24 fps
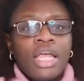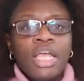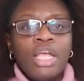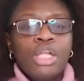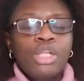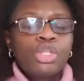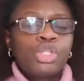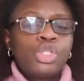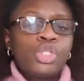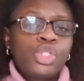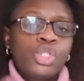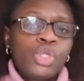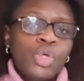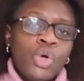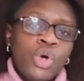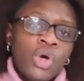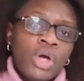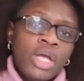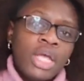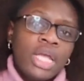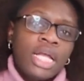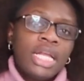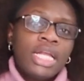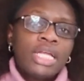
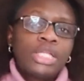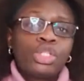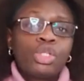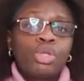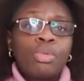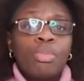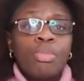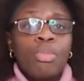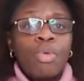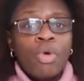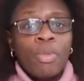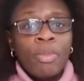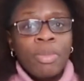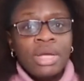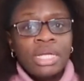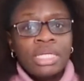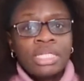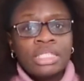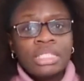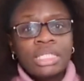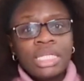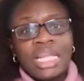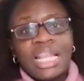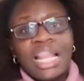enjoy little
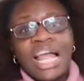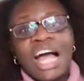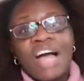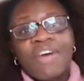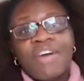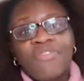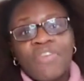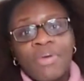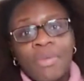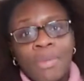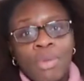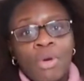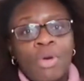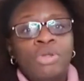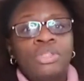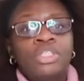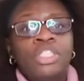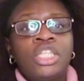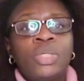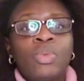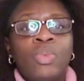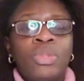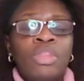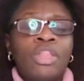moments, laugh
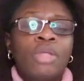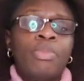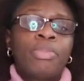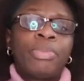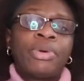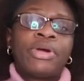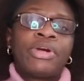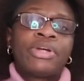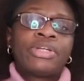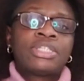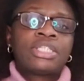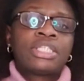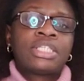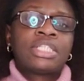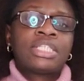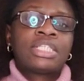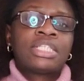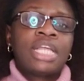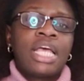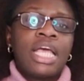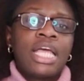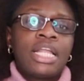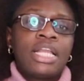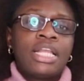about it with the
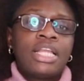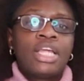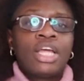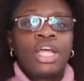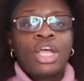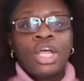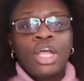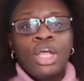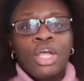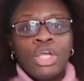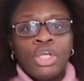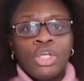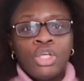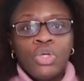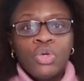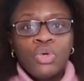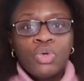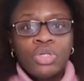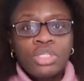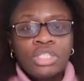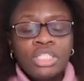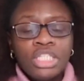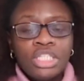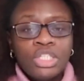person, and
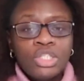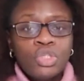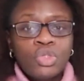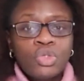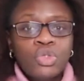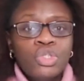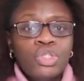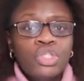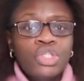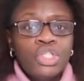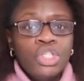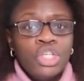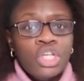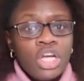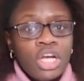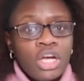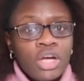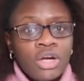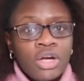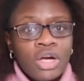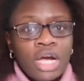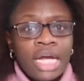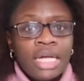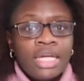use it to
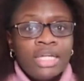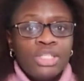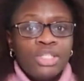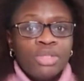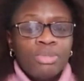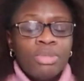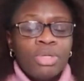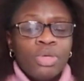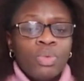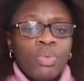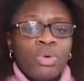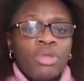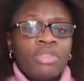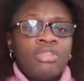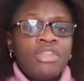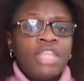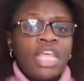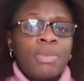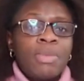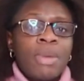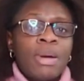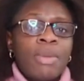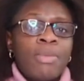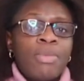share a little bit with
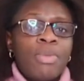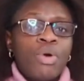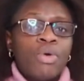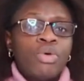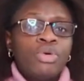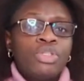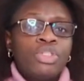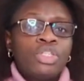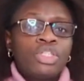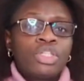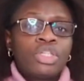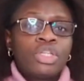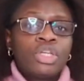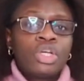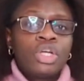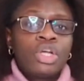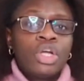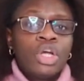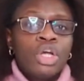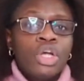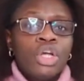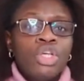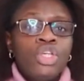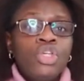them about
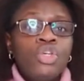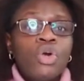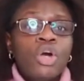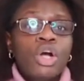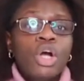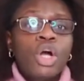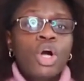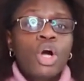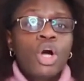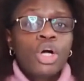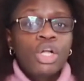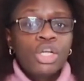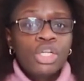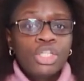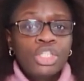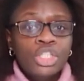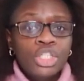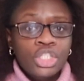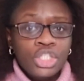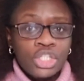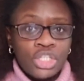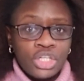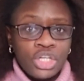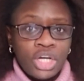your
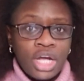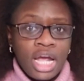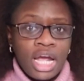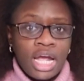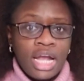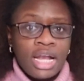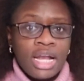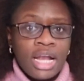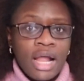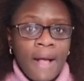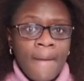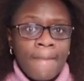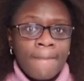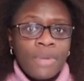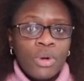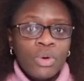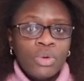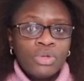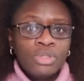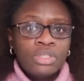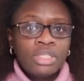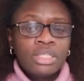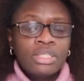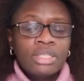culture and
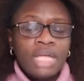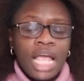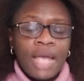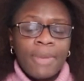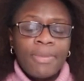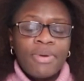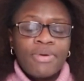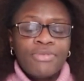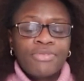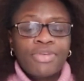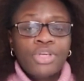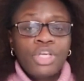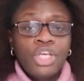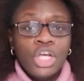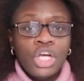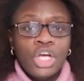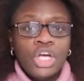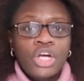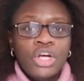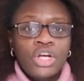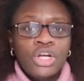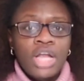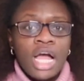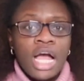about the type of
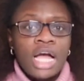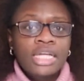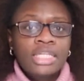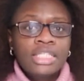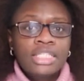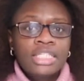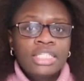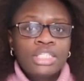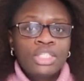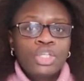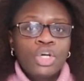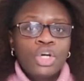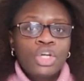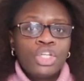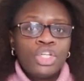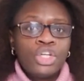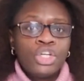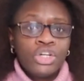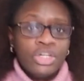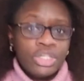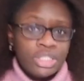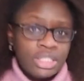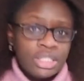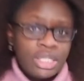hair that is on
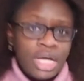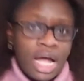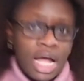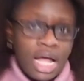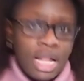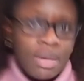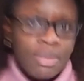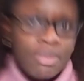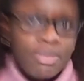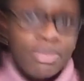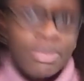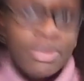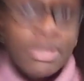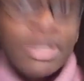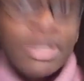your scalp.